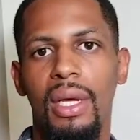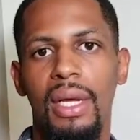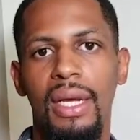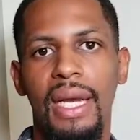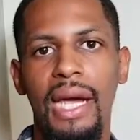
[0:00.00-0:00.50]

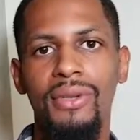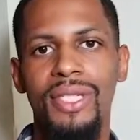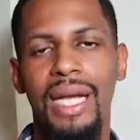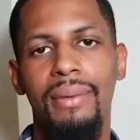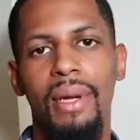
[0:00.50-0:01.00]
And now
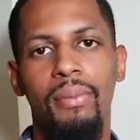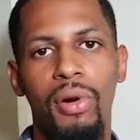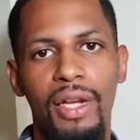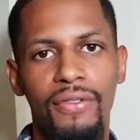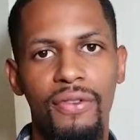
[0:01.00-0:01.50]
it's time to
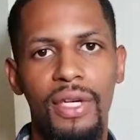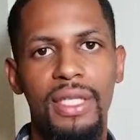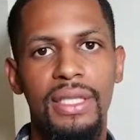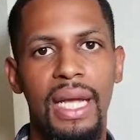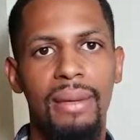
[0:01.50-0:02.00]
break free.
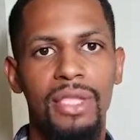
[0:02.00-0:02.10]
It's time